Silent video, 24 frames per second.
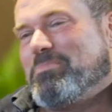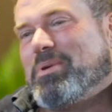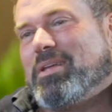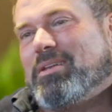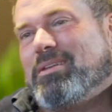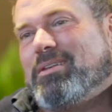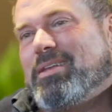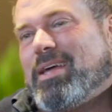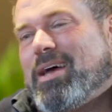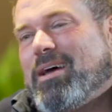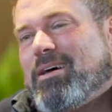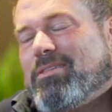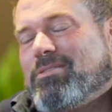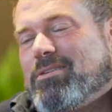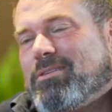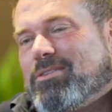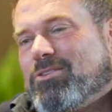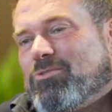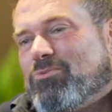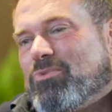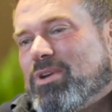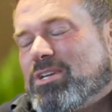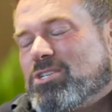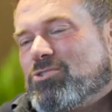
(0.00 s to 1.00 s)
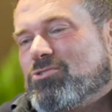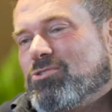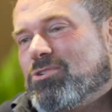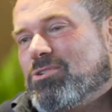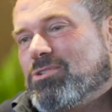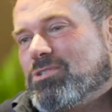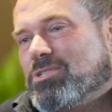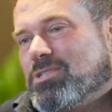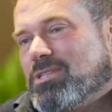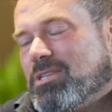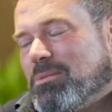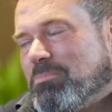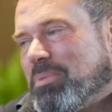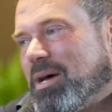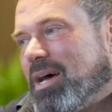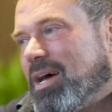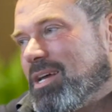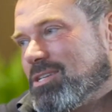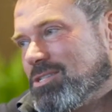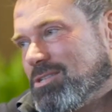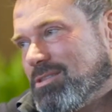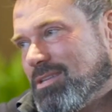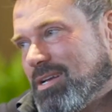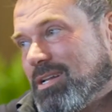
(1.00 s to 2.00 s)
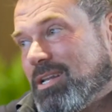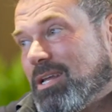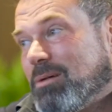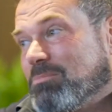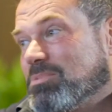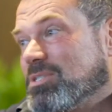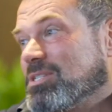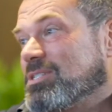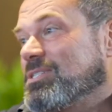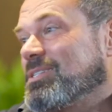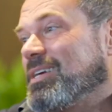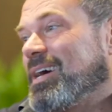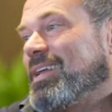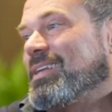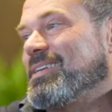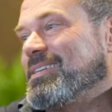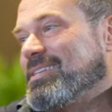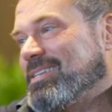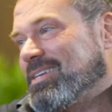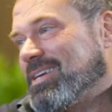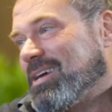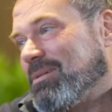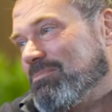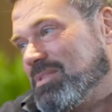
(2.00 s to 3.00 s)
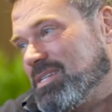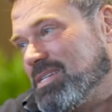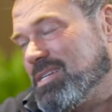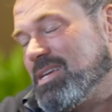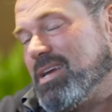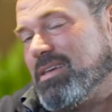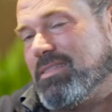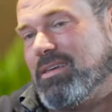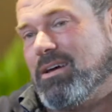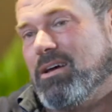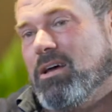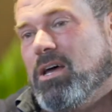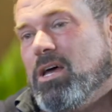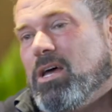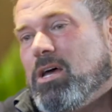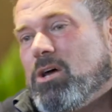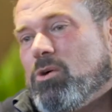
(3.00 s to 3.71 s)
but now that the restaurants and the bars and the clubs are starting to come together,